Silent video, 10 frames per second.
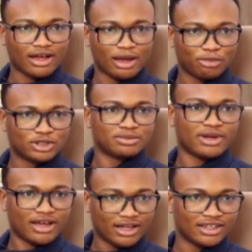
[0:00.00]
I put
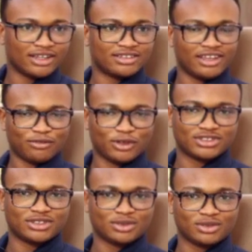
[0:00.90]
my heart and effort
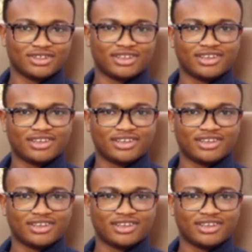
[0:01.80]
into.